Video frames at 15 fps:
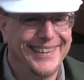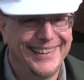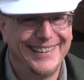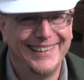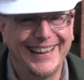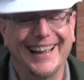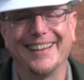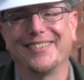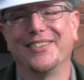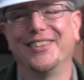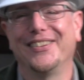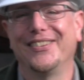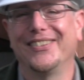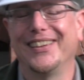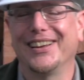Yeah, so this
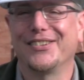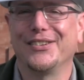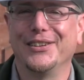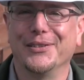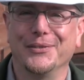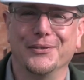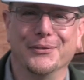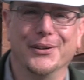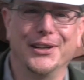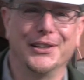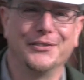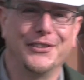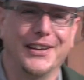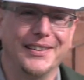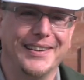is actually really
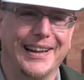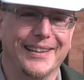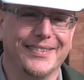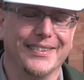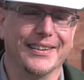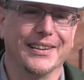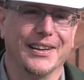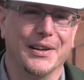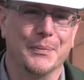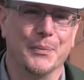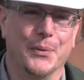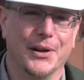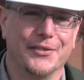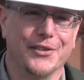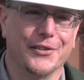fantastic.
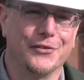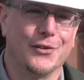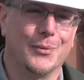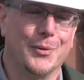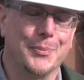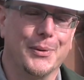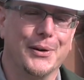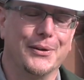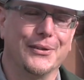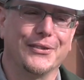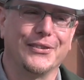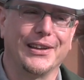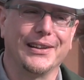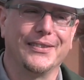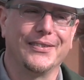One of our formal partner sites,